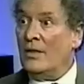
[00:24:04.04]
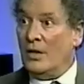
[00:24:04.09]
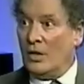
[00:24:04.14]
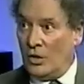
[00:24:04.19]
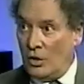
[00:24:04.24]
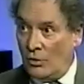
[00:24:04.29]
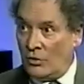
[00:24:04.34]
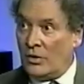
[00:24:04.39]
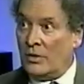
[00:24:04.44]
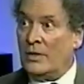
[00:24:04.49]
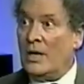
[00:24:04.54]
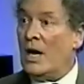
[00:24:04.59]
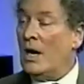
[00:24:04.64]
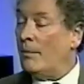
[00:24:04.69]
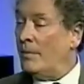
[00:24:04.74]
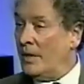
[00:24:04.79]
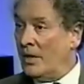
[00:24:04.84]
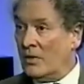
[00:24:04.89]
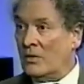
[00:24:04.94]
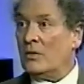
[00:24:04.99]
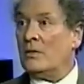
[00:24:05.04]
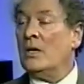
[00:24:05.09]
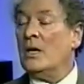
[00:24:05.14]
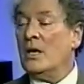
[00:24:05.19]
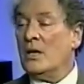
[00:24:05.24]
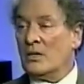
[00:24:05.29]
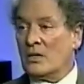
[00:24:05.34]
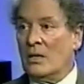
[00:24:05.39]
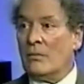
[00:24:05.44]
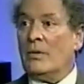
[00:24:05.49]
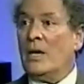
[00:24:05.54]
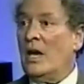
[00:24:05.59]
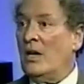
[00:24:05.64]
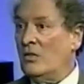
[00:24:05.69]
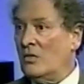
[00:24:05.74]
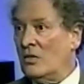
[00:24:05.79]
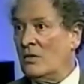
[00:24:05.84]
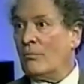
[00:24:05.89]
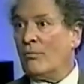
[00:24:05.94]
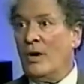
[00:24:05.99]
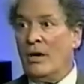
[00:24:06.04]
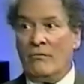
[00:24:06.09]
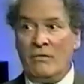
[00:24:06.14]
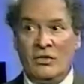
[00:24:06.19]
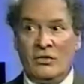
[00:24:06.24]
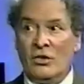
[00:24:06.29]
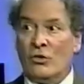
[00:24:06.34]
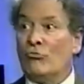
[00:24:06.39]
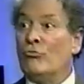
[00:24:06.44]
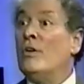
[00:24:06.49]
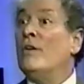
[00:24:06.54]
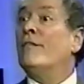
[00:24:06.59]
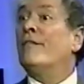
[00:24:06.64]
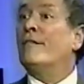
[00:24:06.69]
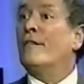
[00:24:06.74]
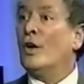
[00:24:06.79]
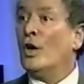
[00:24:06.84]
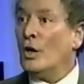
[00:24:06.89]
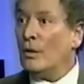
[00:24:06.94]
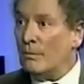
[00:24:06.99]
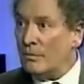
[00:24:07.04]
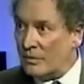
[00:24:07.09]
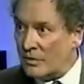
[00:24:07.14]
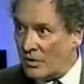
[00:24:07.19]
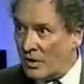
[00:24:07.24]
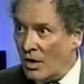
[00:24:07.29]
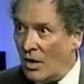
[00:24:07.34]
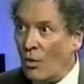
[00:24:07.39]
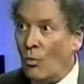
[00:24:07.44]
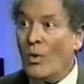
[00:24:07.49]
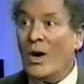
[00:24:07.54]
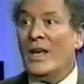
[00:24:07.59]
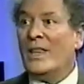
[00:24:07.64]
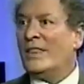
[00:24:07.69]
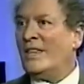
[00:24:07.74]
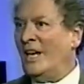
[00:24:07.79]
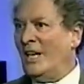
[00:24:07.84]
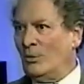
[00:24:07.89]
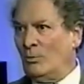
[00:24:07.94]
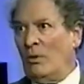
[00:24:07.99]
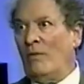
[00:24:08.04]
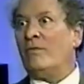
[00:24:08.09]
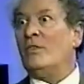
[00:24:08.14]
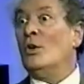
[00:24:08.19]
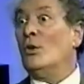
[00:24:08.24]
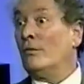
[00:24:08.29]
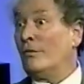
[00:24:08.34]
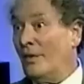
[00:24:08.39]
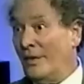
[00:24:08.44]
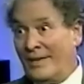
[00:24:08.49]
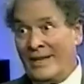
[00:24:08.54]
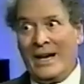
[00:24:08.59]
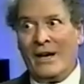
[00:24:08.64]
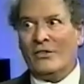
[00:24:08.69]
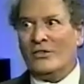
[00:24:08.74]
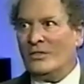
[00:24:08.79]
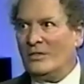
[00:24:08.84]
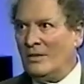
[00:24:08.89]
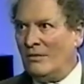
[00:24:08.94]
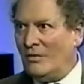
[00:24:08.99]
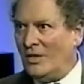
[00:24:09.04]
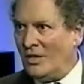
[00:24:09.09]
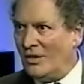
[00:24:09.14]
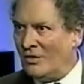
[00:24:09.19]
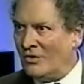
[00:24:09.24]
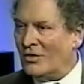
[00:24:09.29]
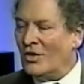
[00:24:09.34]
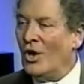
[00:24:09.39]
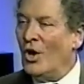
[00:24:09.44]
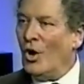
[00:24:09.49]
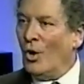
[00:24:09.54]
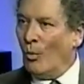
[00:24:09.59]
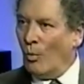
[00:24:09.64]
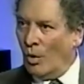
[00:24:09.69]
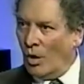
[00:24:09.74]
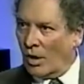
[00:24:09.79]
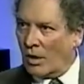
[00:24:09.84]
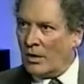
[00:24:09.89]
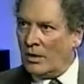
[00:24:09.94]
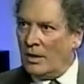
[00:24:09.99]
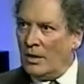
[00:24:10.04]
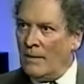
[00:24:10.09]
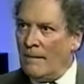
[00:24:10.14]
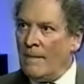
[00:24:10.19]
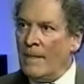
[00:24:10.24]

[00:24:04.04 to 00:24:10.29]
they're using now, because in some cases the brain research reaffirms yes, why things we've yes. known for thousands of years exactly. work.